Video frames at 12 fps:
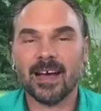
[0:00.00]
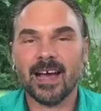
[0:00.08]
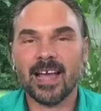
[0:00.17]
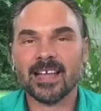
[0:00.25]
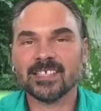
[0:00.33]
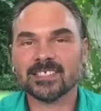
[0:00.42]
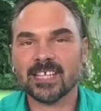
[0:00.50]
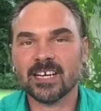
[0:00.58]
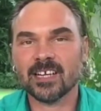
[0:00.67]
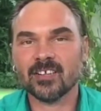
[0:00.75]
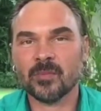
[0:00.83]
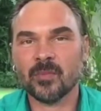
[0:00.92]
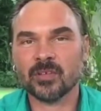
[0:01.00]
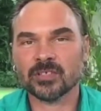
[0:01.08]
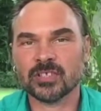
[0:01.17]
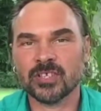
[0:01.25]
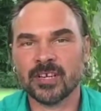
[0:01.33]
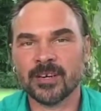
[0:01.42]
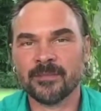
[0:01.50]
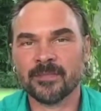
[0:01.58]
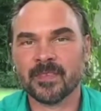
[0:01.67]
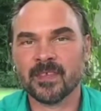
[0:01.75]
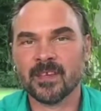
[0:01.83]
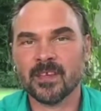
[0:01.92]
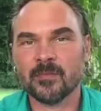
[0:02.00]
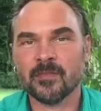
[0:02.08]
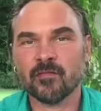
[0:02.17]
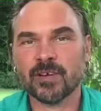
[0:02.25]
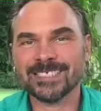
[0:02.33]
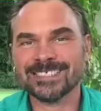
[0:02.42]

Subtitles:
Hi, Nisarga Dobosh here. Before